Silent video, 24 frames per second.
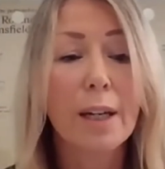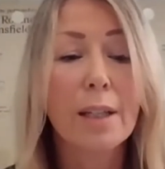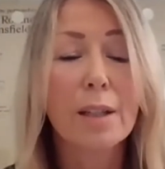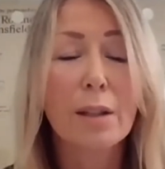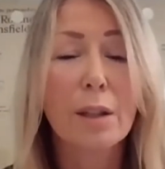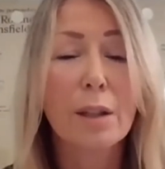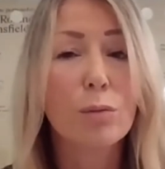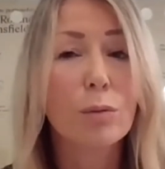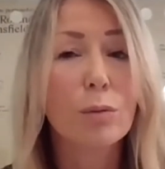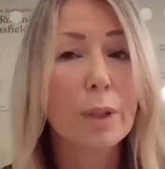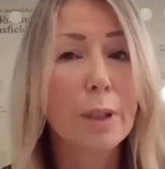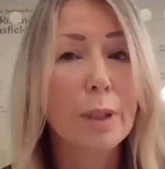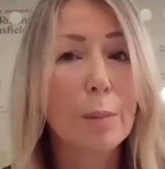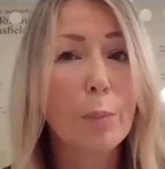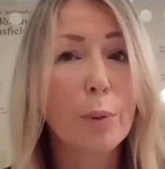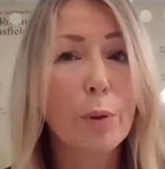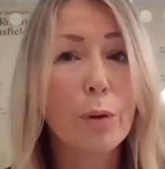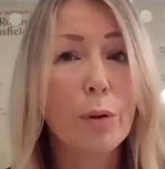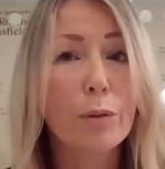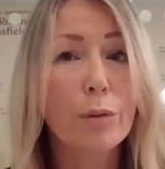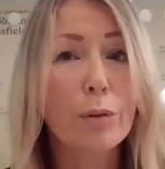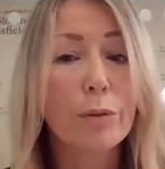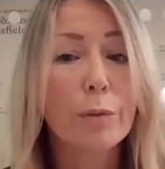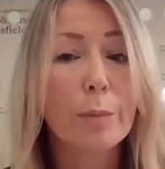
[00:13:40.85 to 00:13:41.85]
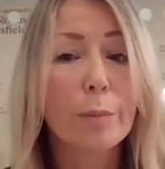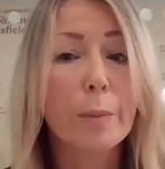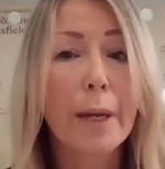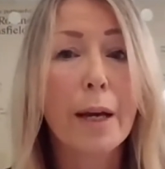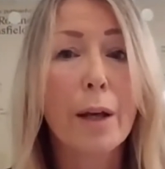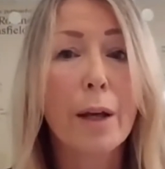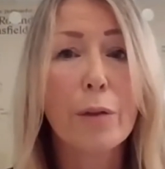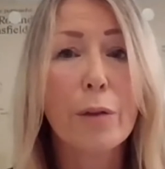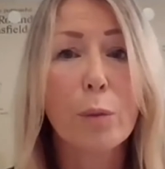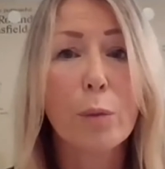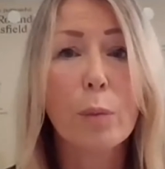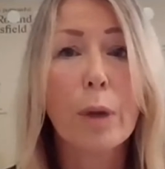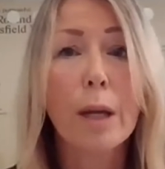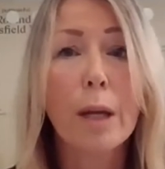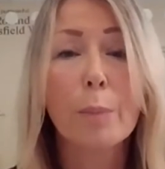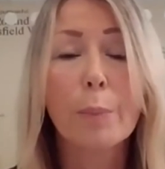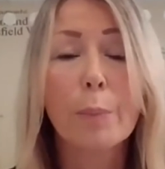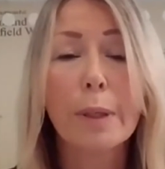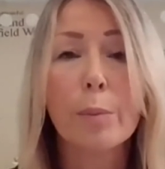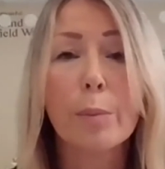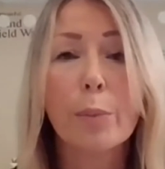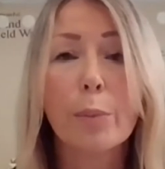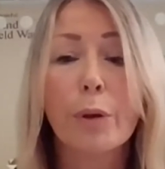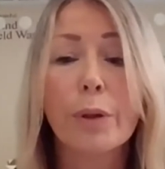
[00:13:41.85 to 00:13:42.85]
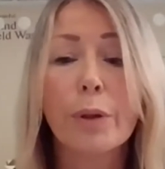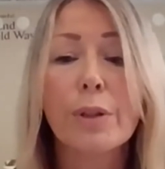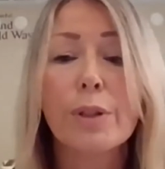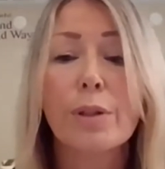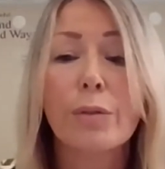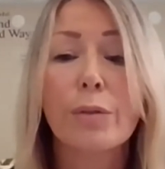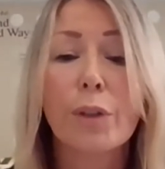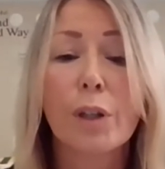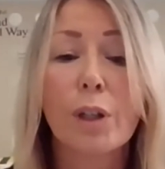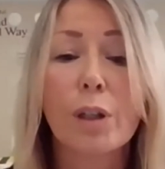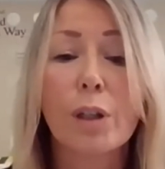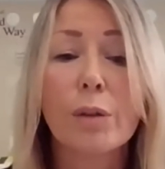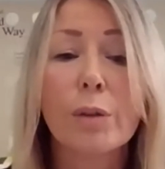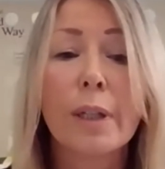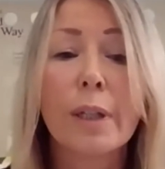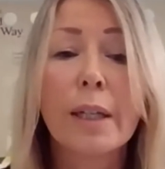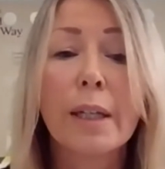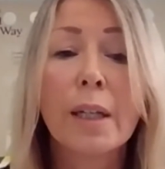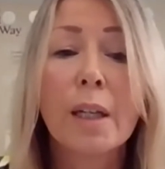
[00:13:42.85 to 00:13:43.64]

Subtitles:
So that's really important from a health and wellbeing point of view.